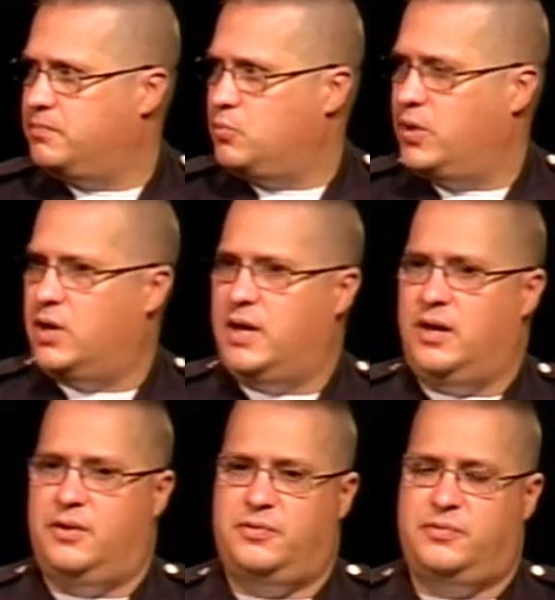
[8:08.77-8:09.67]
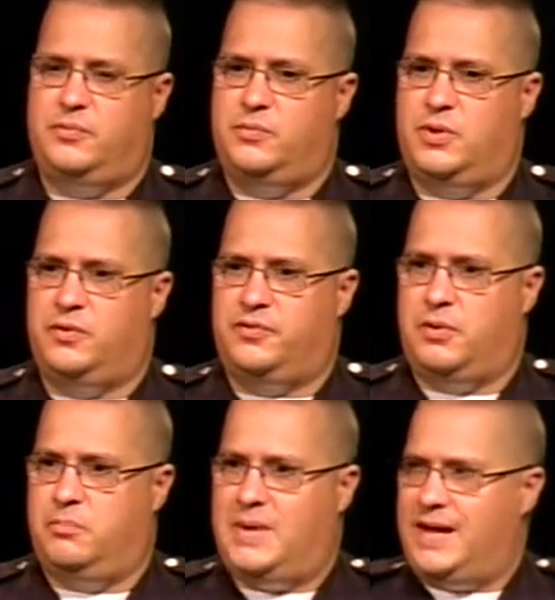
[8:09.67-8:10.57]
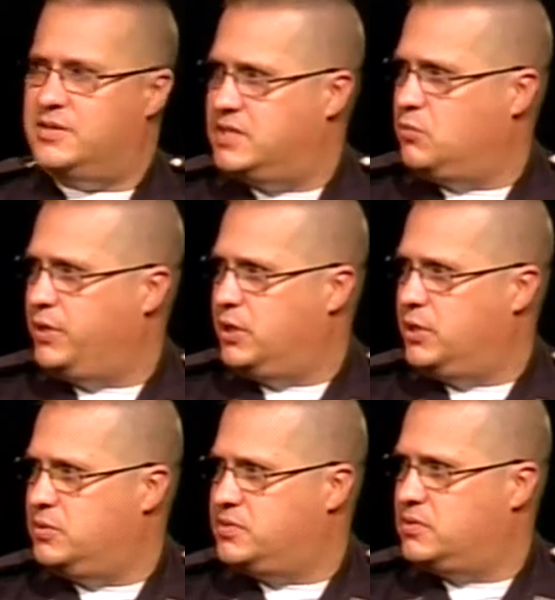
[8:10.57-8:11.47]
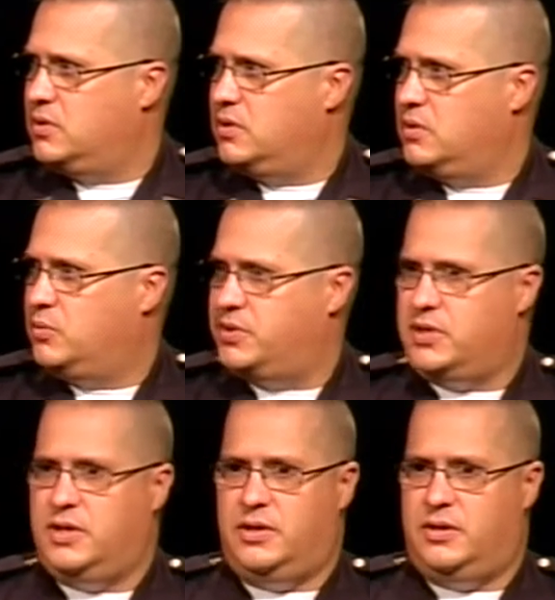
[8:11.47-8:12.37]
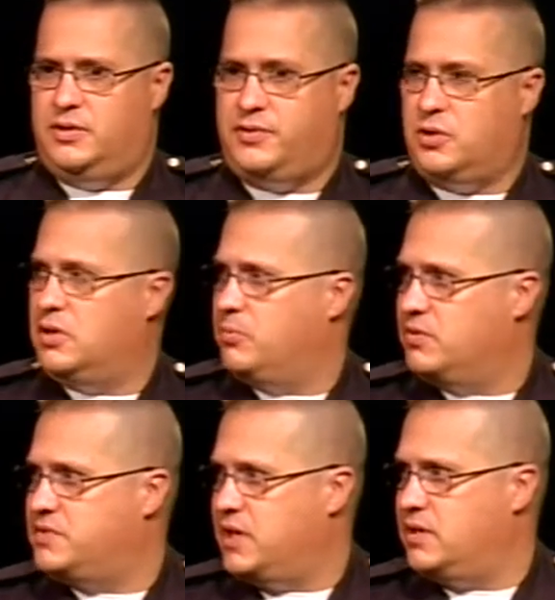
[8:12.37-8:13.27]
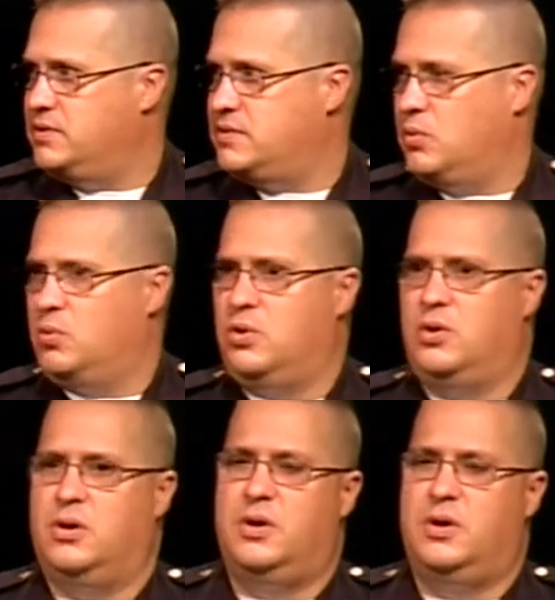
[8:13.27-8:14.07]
whereas there's some magazine reloads within a certain number of seconds or